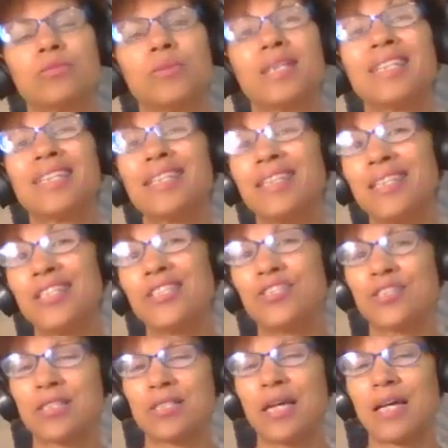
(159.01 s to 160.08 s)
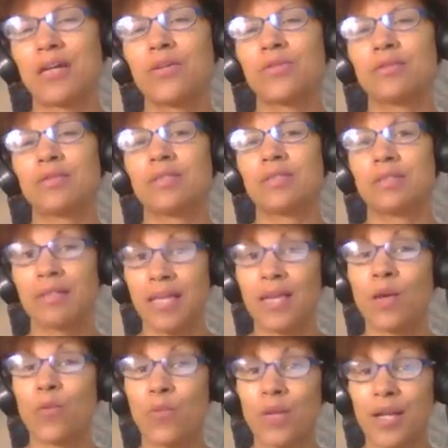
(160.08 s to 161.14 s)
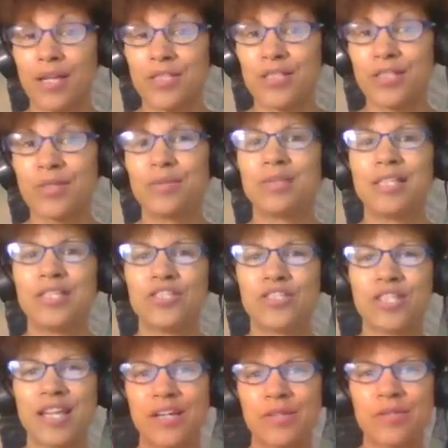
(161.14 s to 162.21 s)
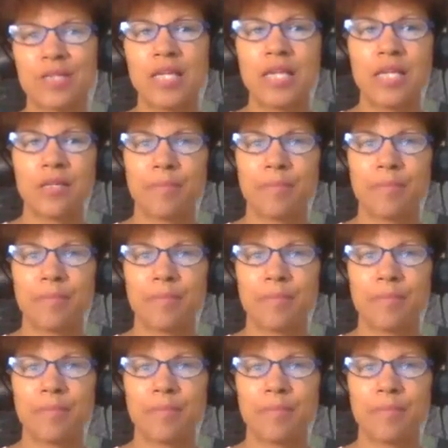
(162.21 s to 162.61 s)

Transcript: really niched down like what I do niched down,